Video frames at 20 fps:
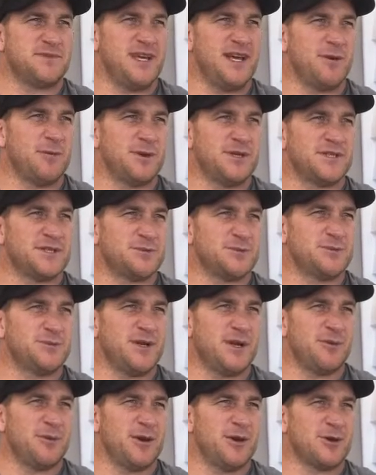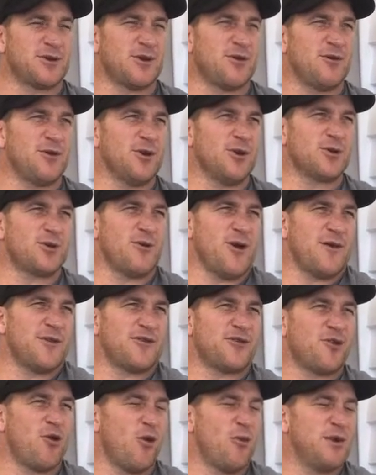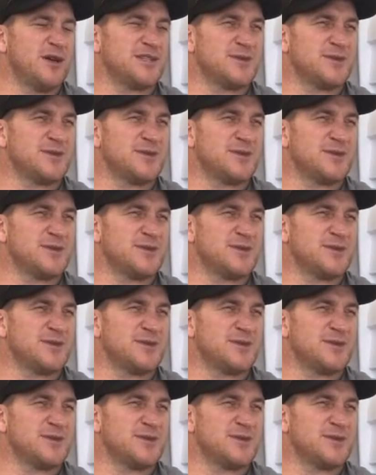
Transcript: yeah, we looked around the squad.